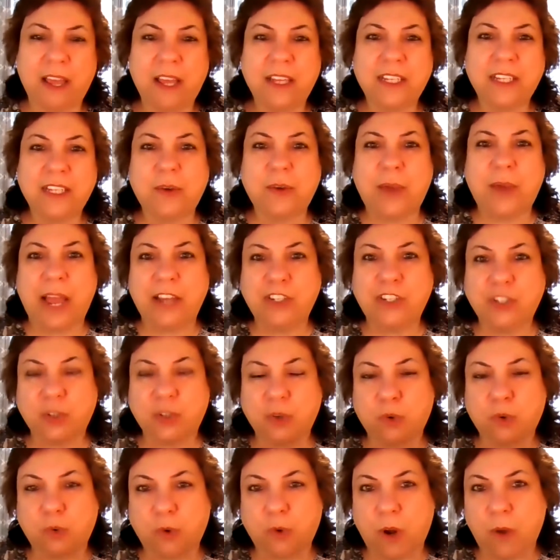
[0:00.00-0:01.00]
So as you're
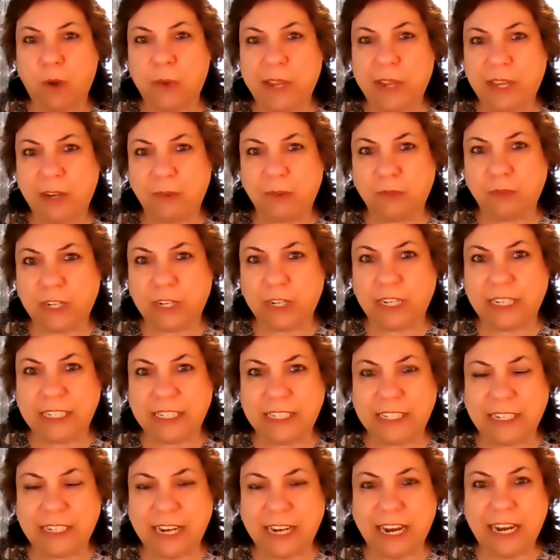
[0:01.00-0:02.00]
growing in real
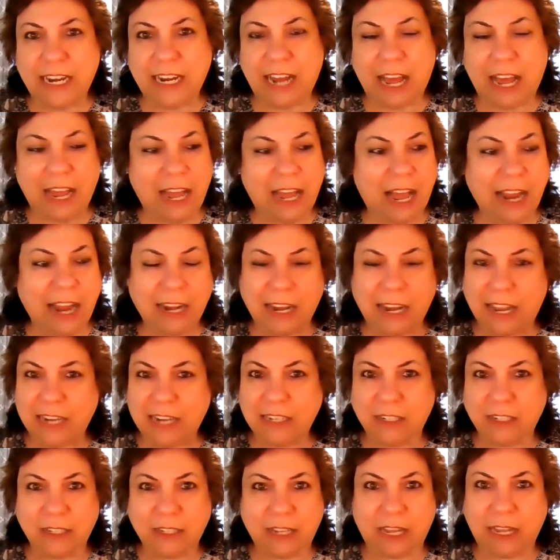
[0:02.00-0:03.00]
estate, I, I like
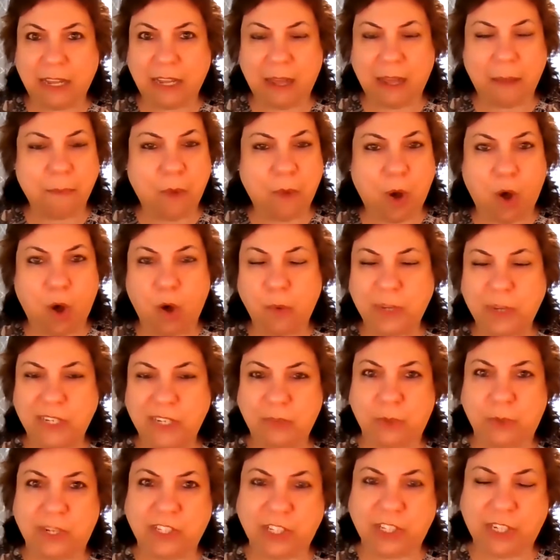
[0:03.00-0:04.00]
to, I, am
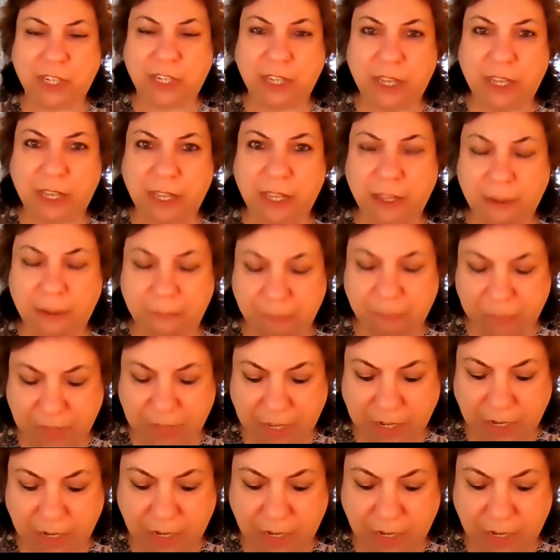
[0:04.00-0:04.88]
always watching um,